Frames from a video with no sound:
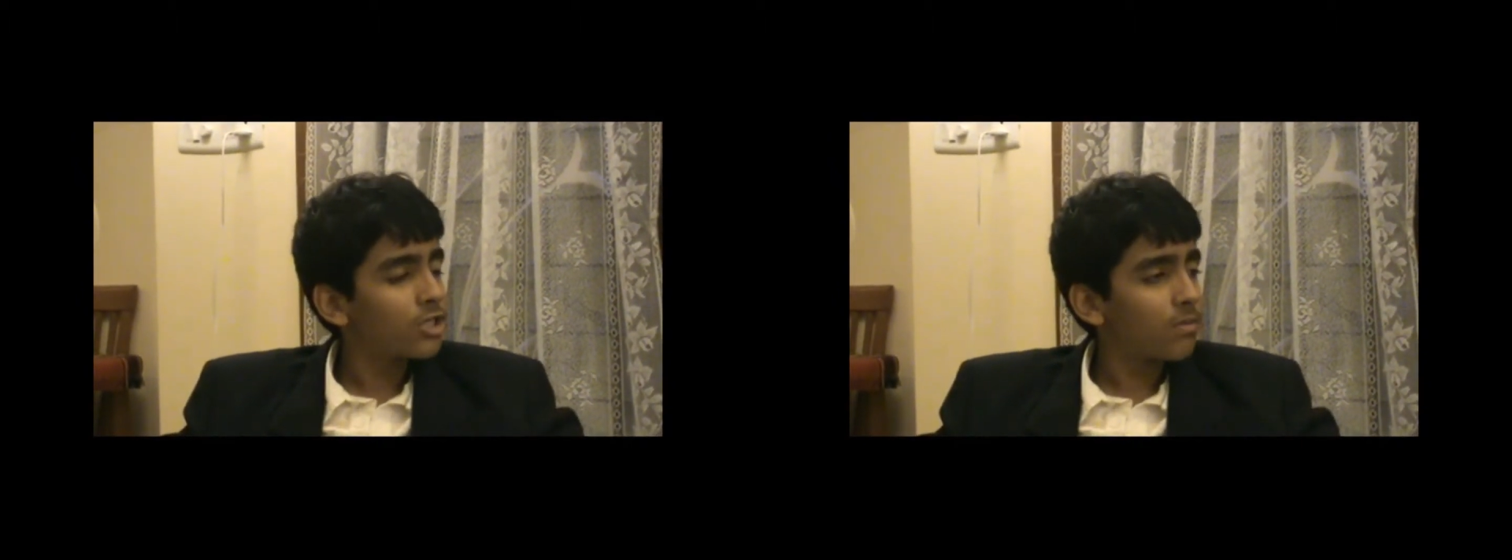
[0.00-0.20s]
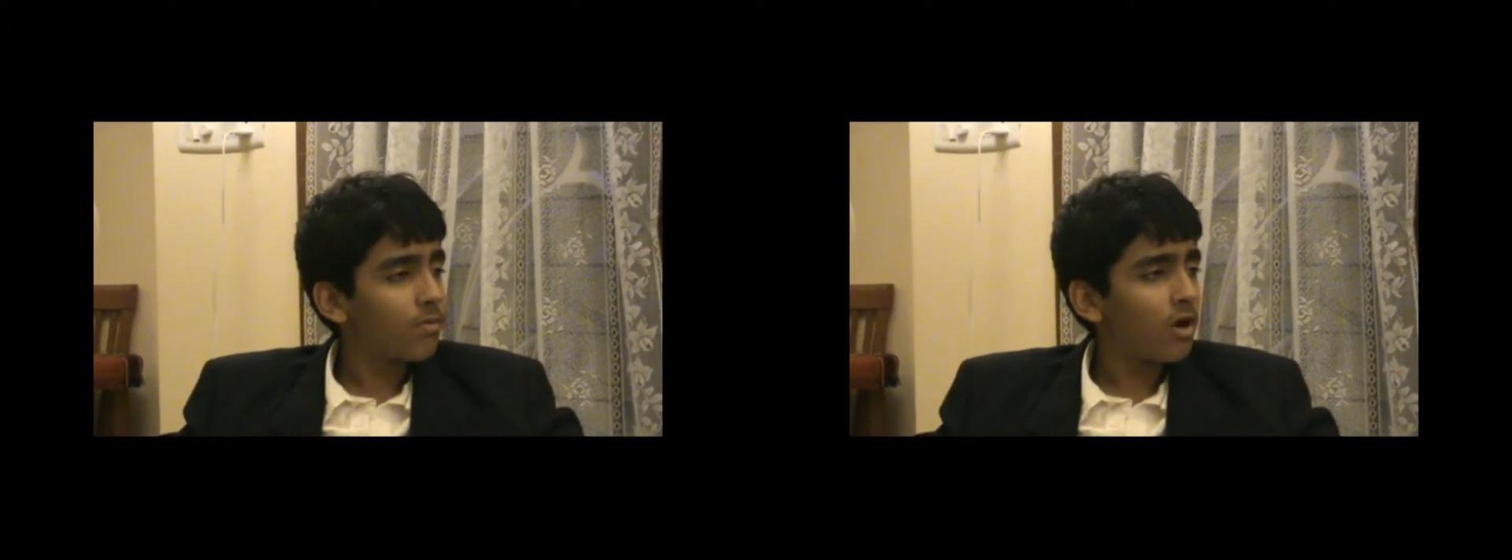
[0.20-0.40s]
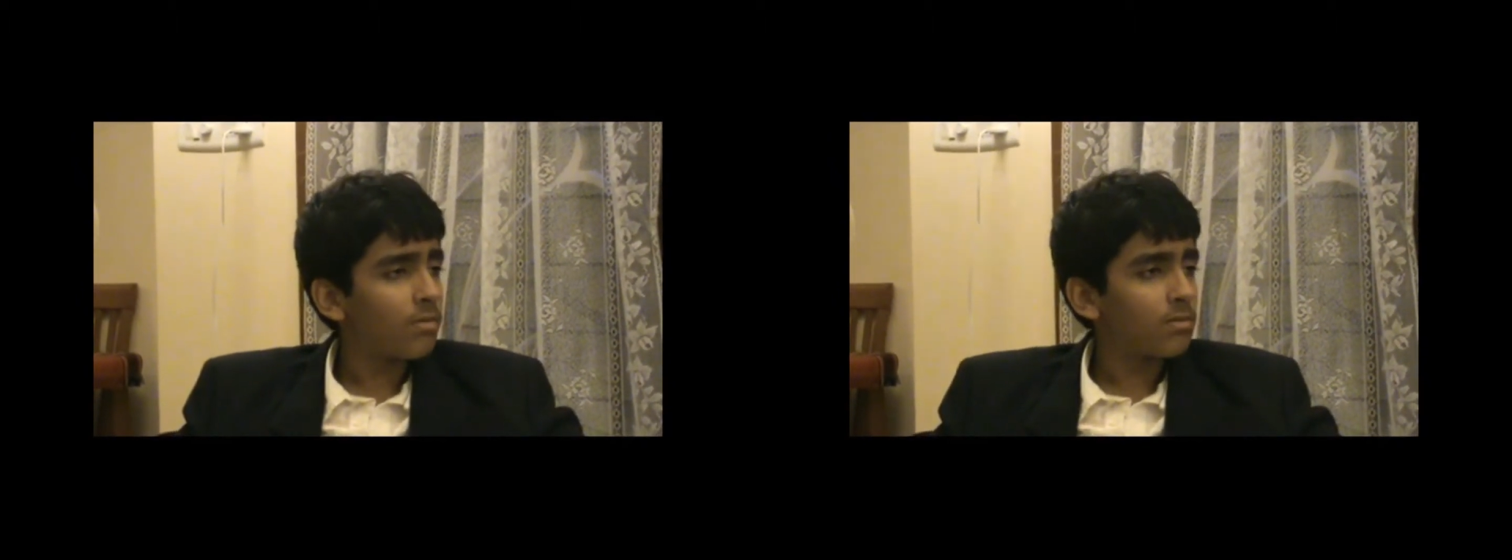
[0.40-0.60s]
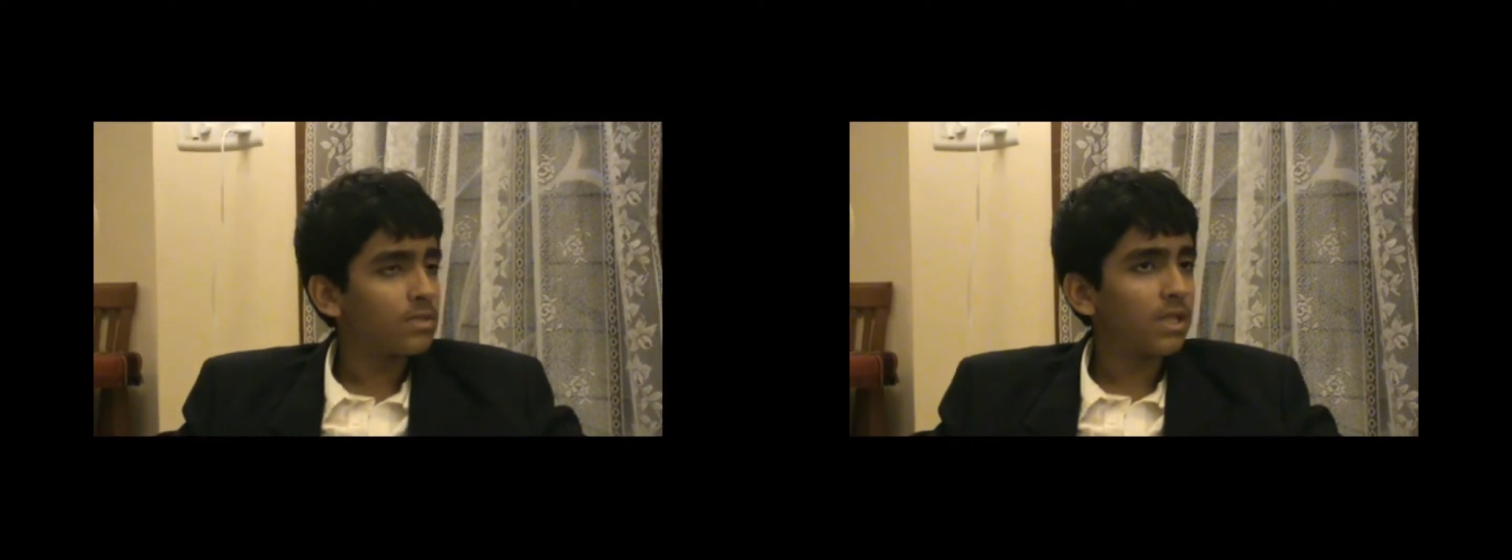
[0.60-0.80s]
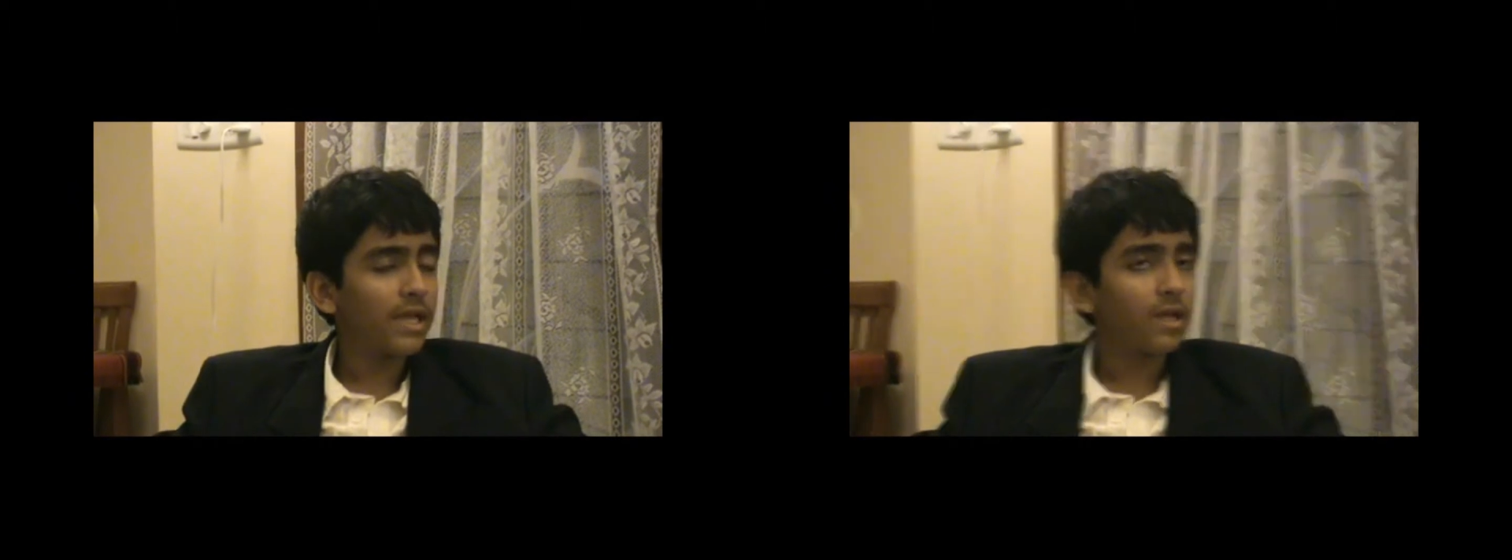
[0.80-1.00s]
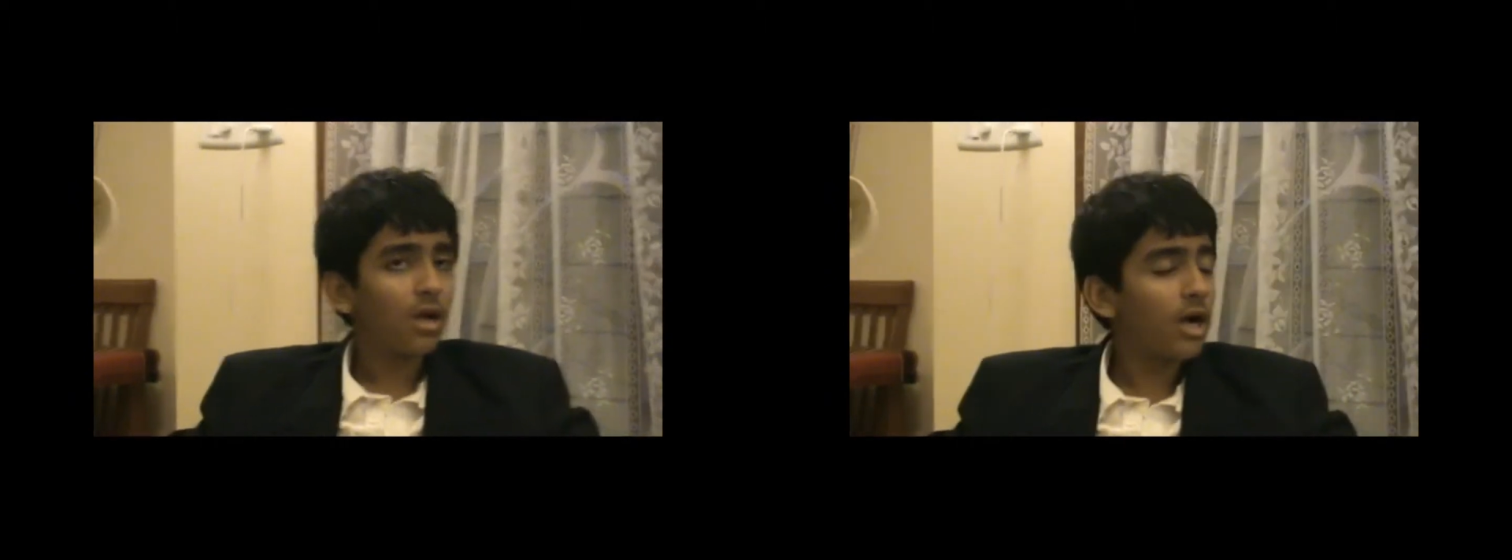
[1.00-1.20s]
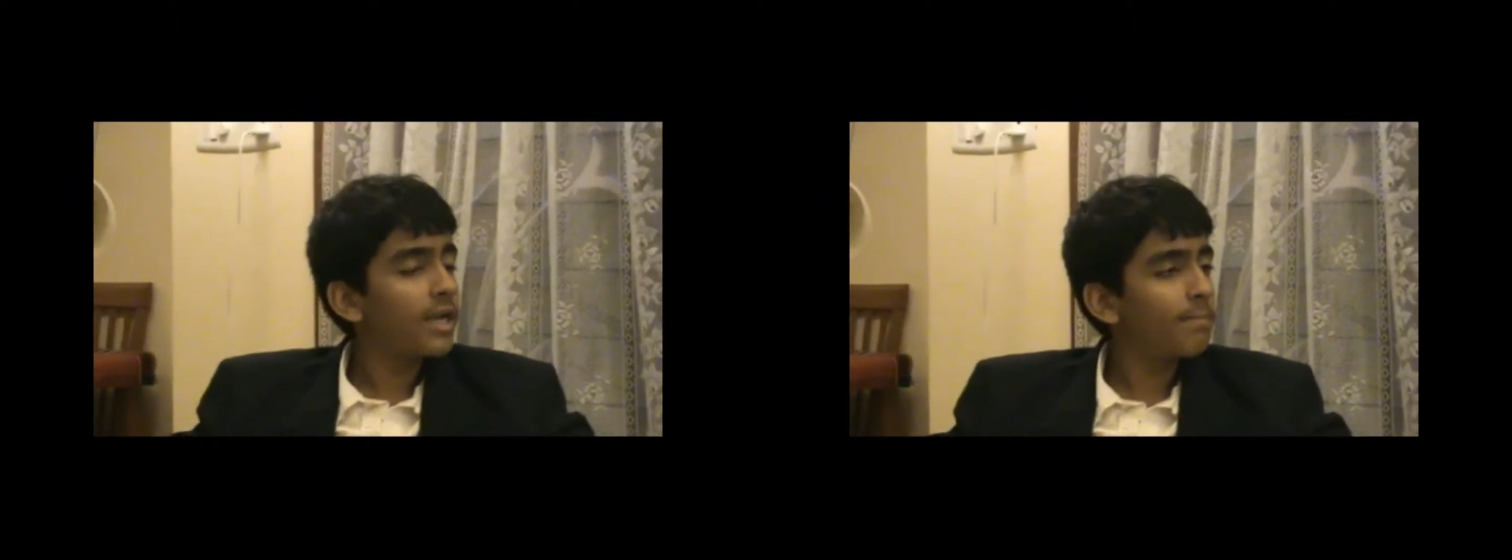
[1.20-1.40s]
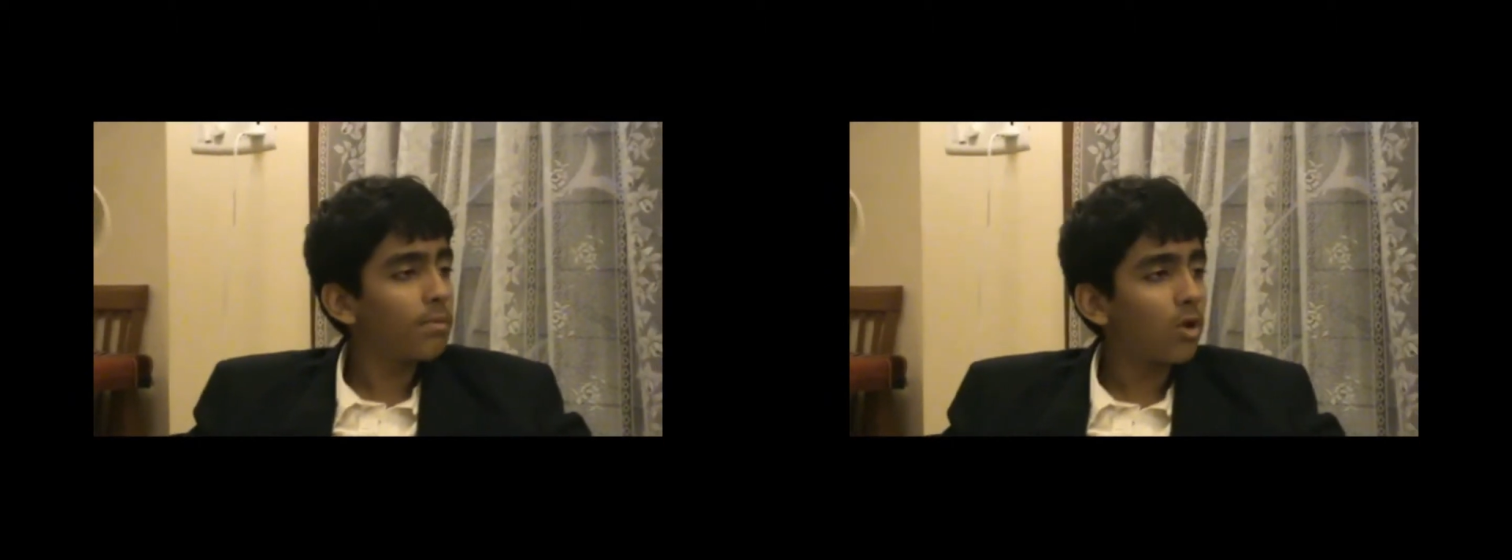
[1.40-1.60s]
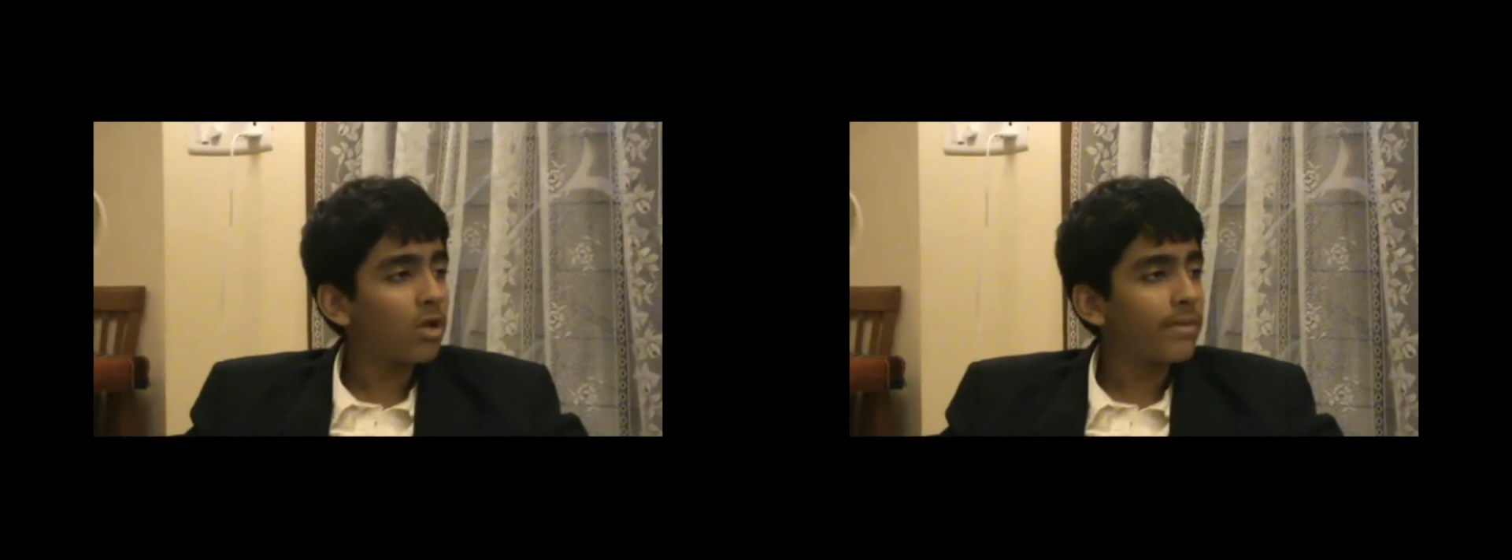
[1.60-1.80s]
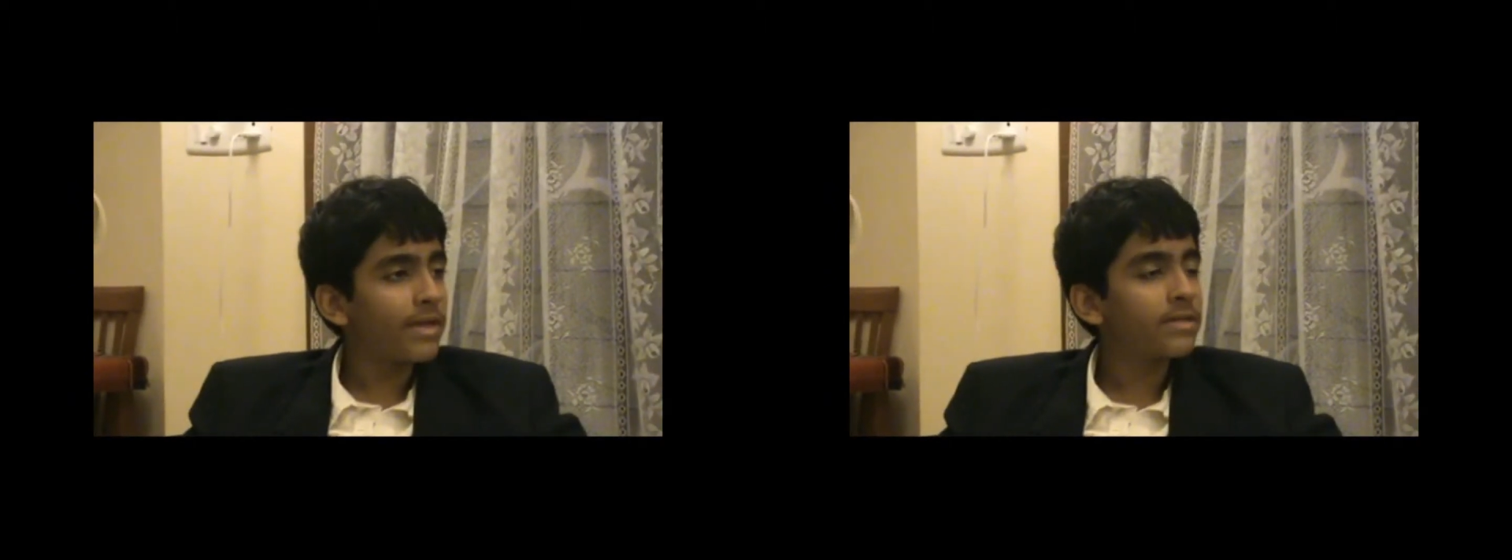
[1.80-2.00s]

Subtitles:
problems like unemployment,